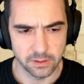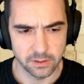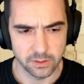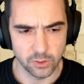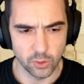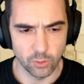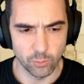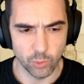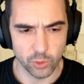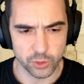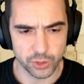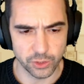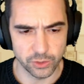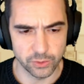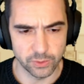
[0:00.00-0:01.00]
no more
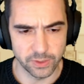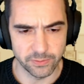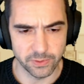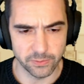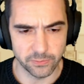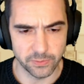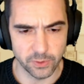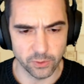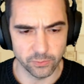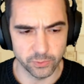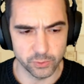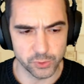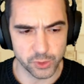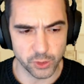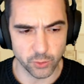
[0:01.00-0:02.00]
shall you live in fear of
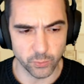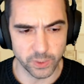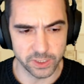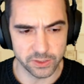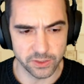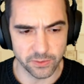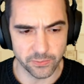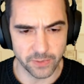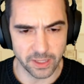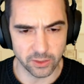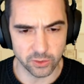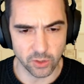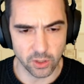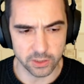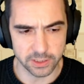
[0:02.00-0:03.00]
losing your will to the fell
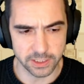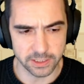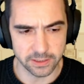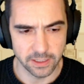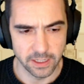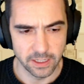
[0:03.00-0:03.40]
gauntlet.